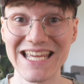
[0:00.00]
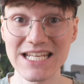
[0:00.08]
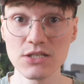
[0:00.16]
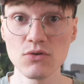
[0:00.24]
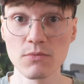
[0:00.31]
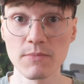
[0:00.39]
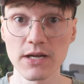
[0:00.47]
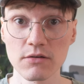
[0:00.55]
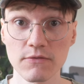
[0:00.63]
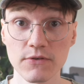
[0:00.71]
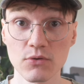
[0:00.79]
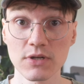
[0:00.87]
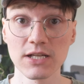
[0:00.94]
into the
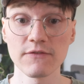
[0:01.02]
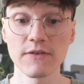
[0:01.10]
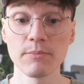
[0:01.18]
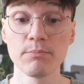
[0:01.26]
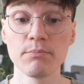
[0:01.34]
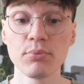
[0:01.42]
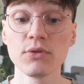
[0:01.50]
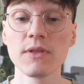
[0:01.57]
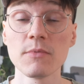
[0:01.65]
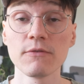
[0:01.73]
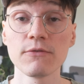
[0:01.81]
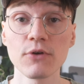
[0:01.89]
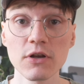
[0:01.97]
microphone, and if I put
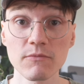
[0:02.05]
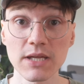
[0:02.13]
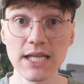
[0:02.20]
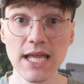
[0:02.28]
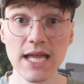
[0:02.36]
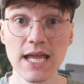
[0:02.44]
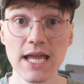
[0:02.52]
them in front of me